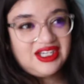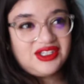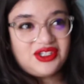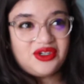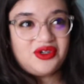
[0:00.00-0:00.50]

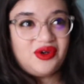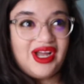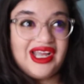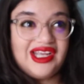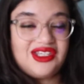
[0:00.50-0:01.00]
So
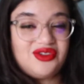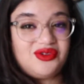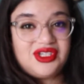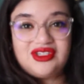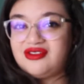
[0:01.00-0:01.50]
I
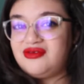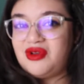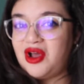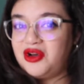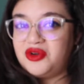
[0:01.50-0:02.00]
sold it
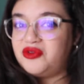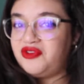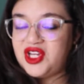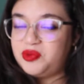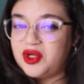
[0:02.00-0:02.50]
on
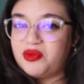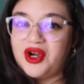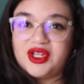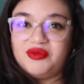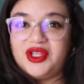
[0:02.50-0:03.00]
Facebook
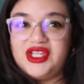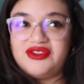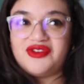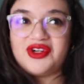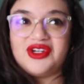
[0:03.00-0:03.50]

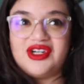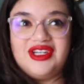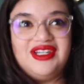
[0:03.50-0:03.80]
Marketplace for